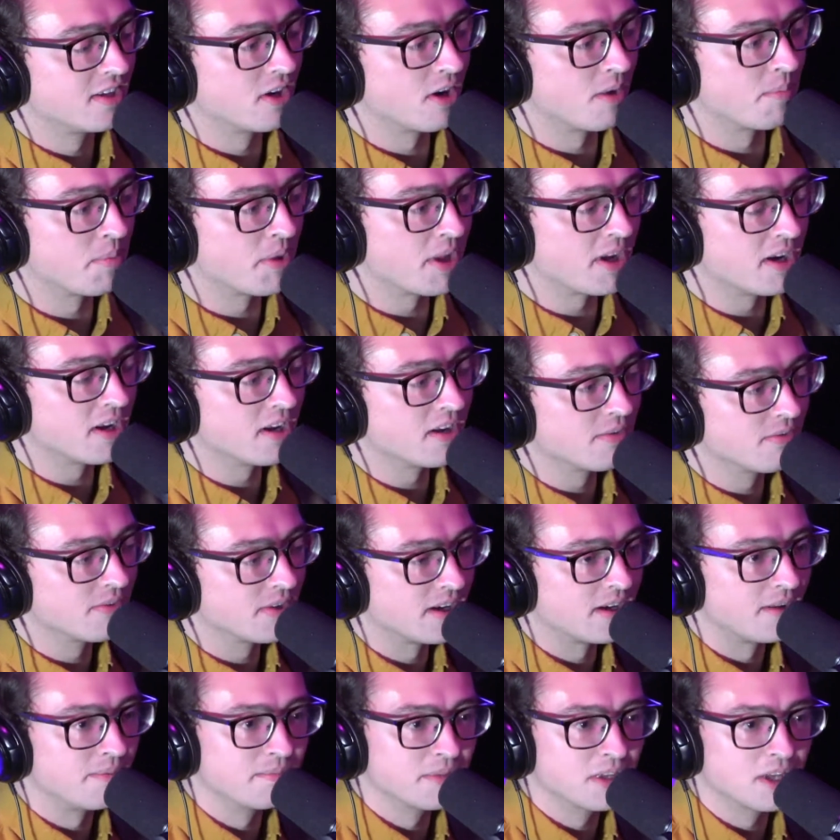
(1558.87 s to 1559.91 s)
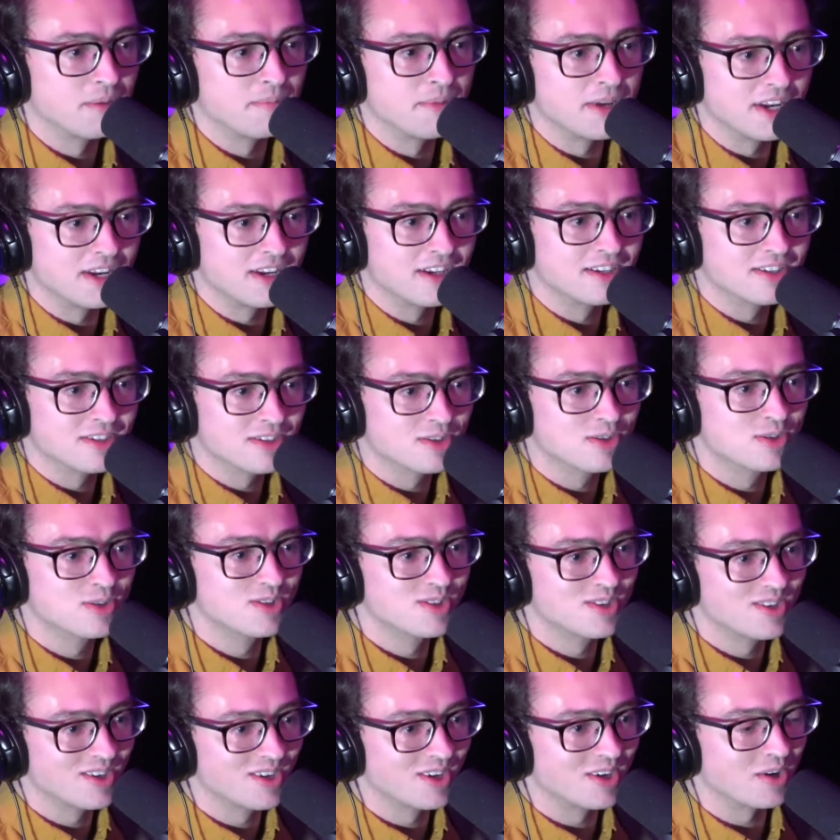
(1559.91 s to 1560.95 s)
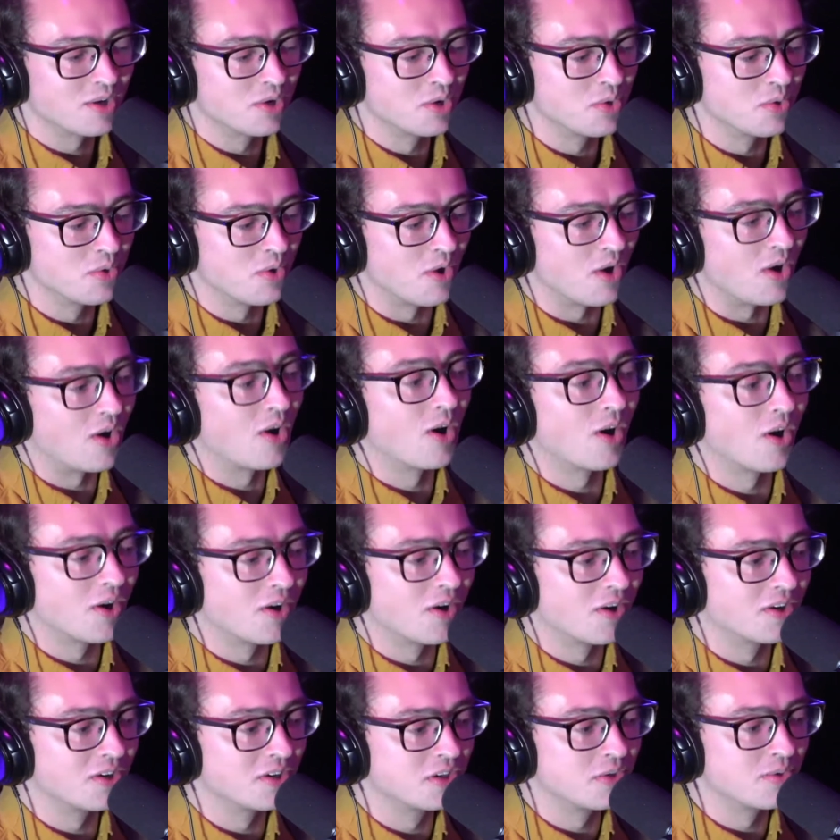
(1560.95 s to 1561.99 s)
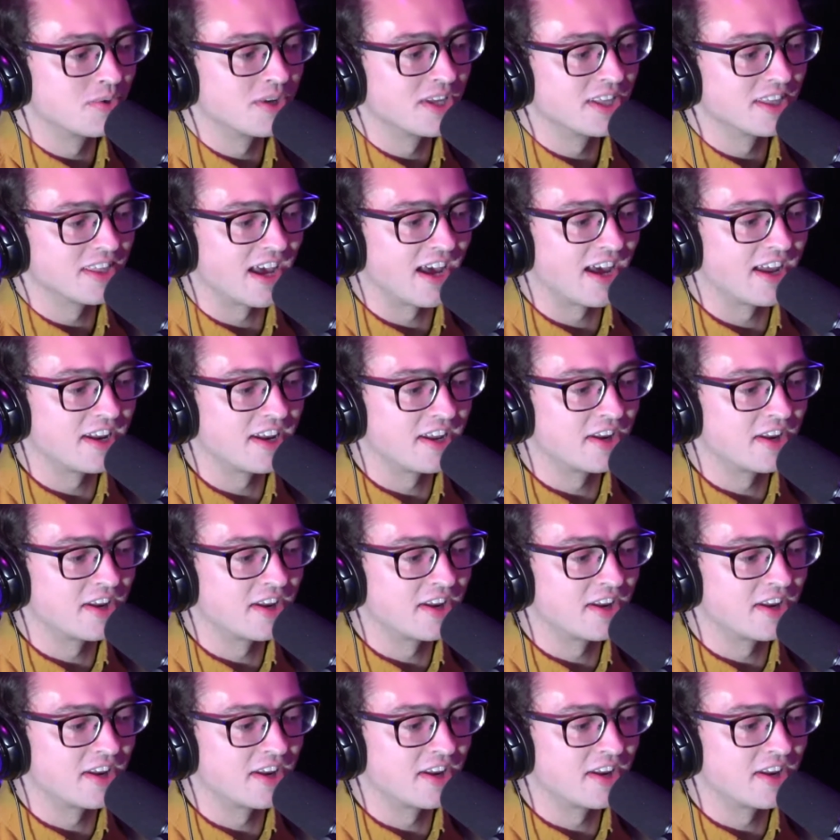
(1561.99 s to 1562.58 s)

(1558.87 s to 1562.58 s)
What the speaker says: are plenty of comedians who are doing that and